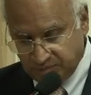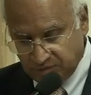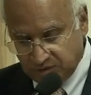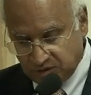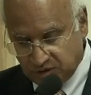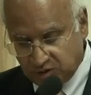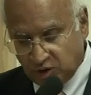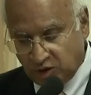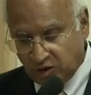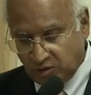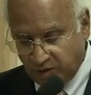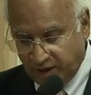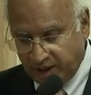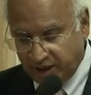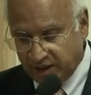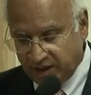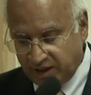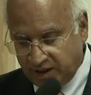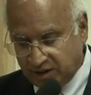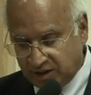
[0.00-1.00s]
So you would
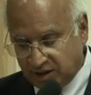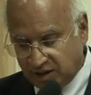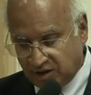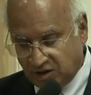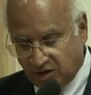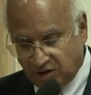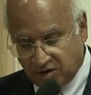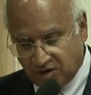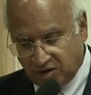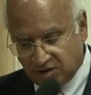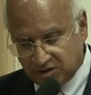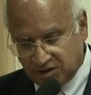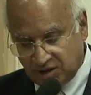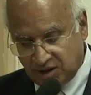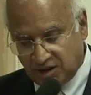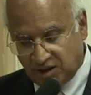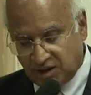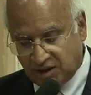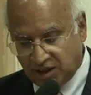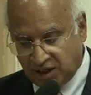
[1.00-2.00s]
agree that not all
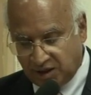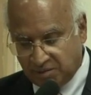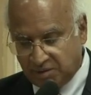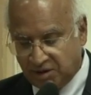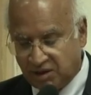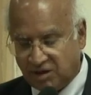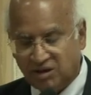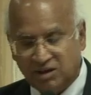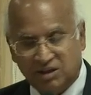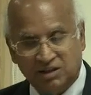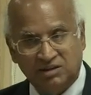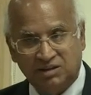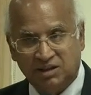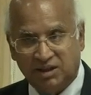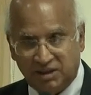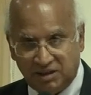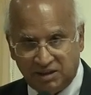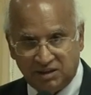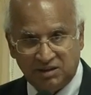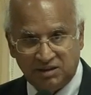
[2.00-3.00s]
children can be rocket
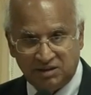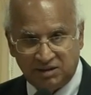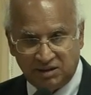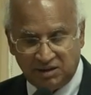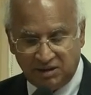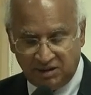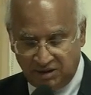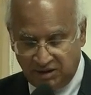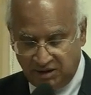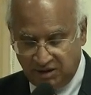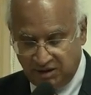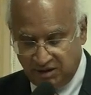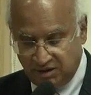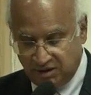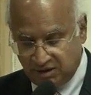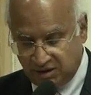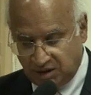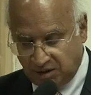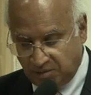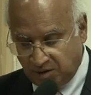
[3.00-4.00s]
scientists.
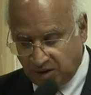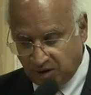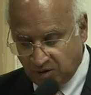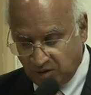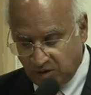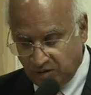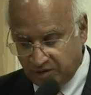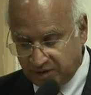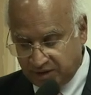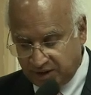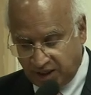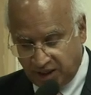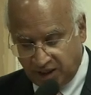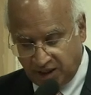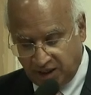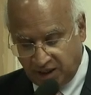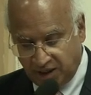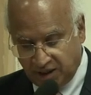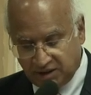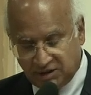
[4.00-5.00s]
Some are good with their
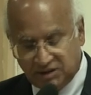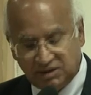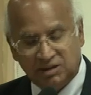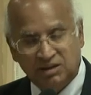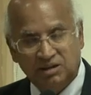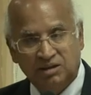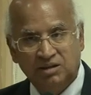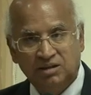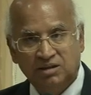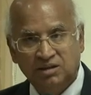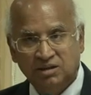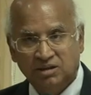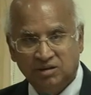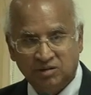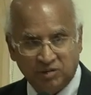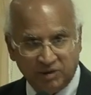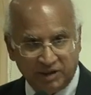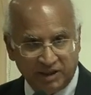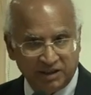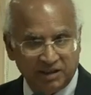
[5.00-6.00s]
hands,
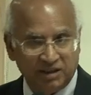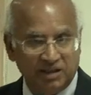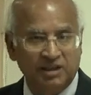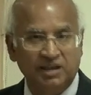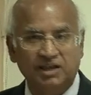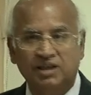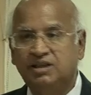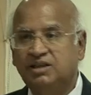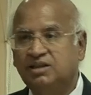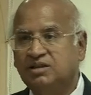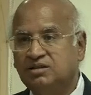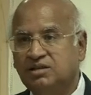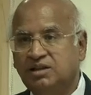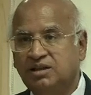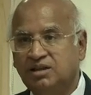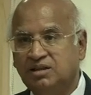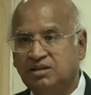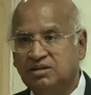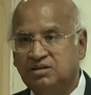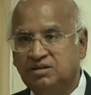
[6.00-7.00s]
good at creating
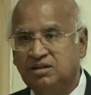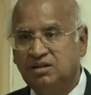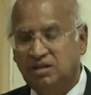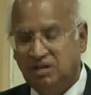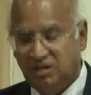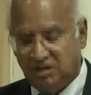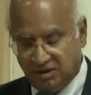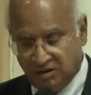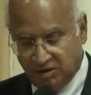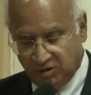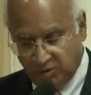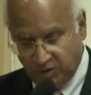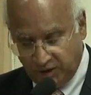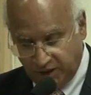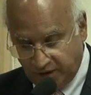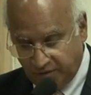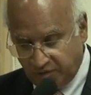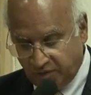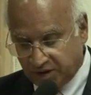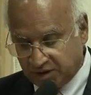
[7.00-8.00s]
things, good
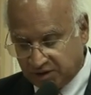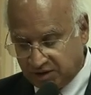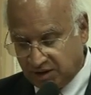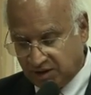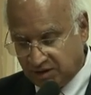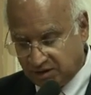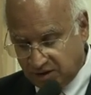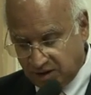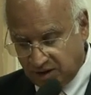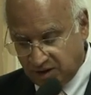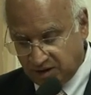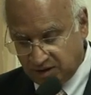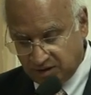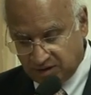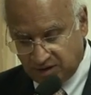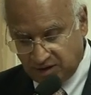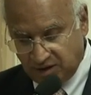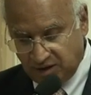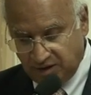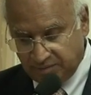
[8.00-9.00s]
at fixing
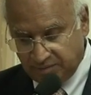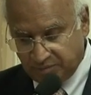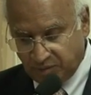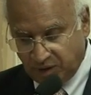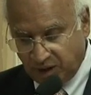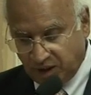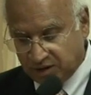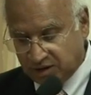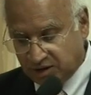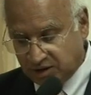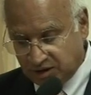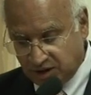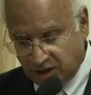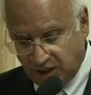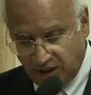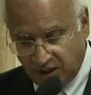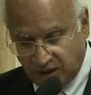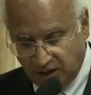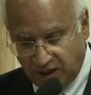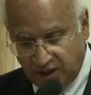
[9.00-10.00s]
things. Others are
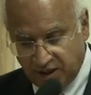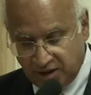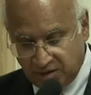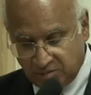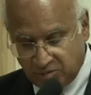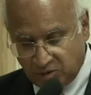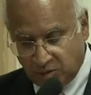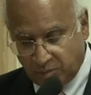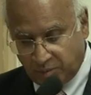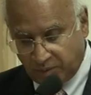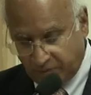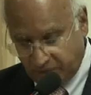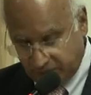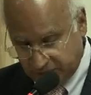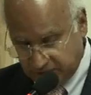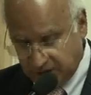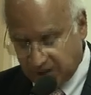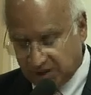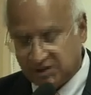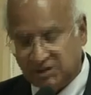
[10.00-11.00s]
inclined to more
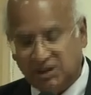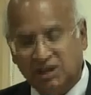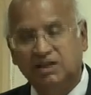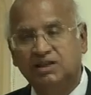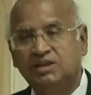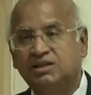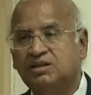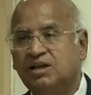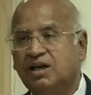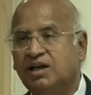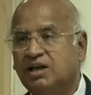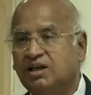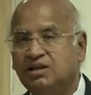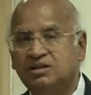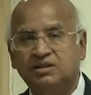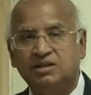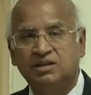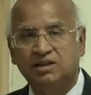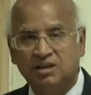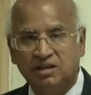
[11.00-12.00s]
professional studies like
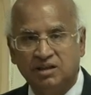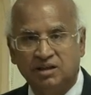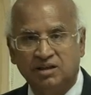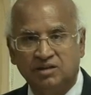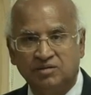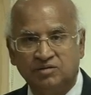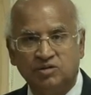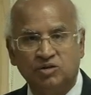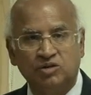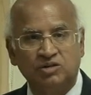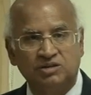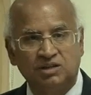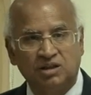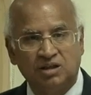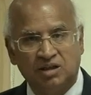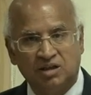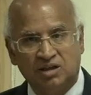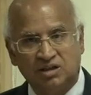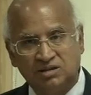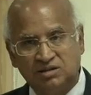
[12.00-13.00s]
engineering. So it's a
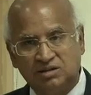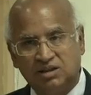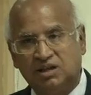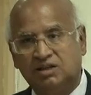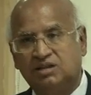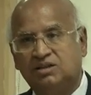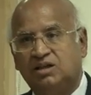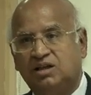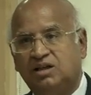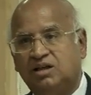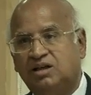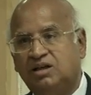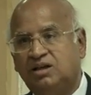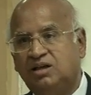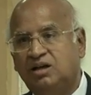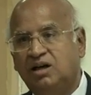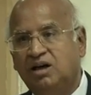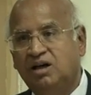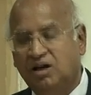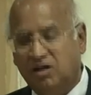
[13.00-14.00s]
cross-section
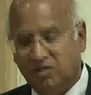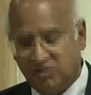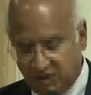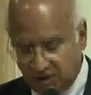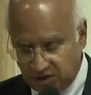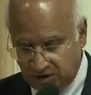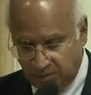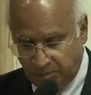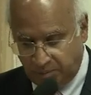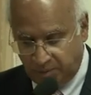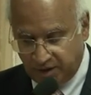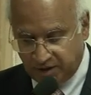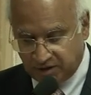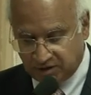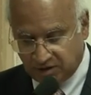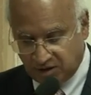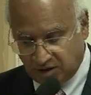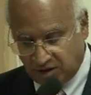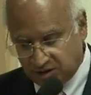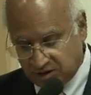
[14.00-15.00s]
of
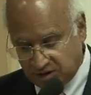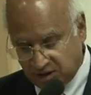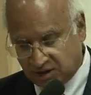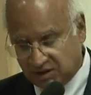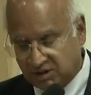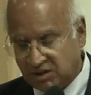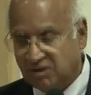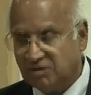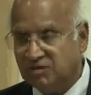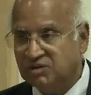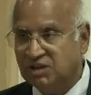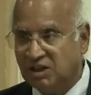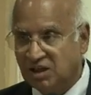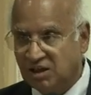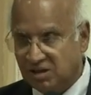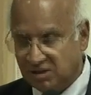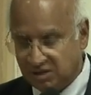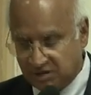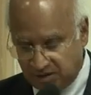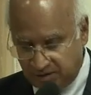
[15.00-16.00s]
disciplines, cross-section of
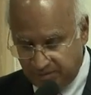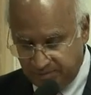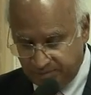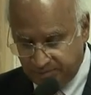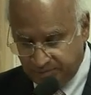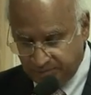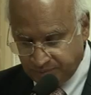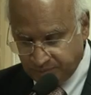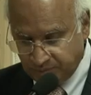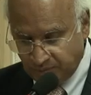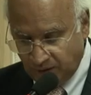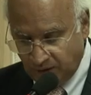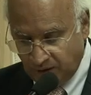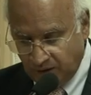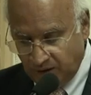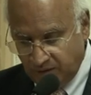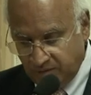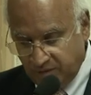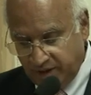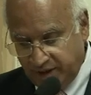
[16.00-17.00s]
skills.
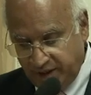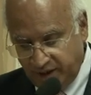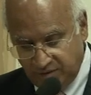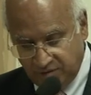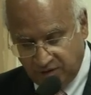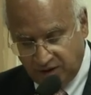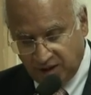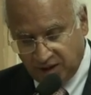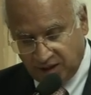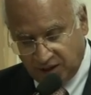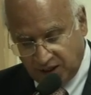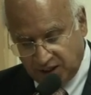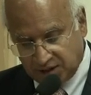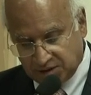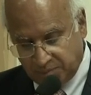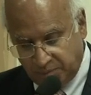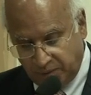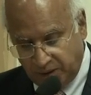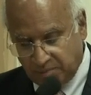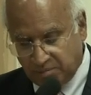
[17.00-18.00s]
We need world-class
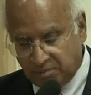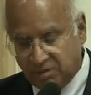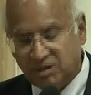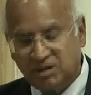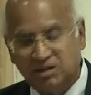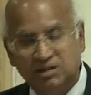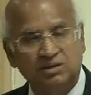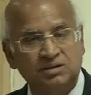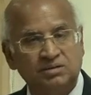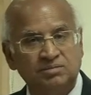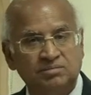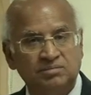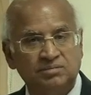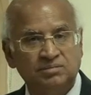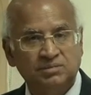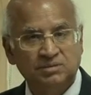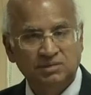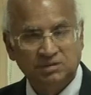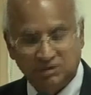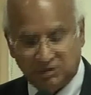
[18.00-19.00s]
plumbers,
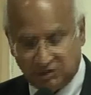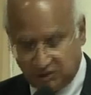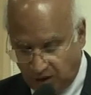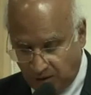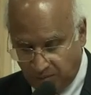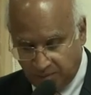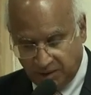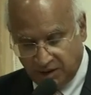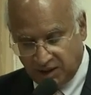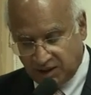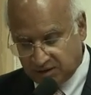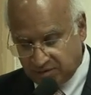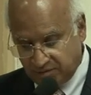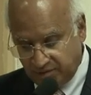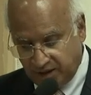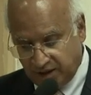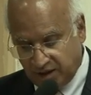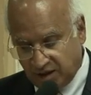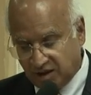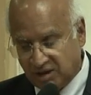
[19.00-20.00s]
top-class
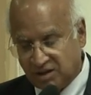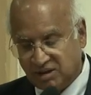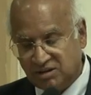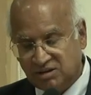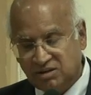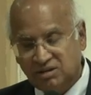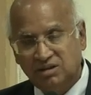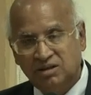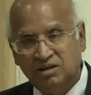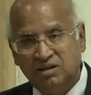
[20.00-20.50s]
welders,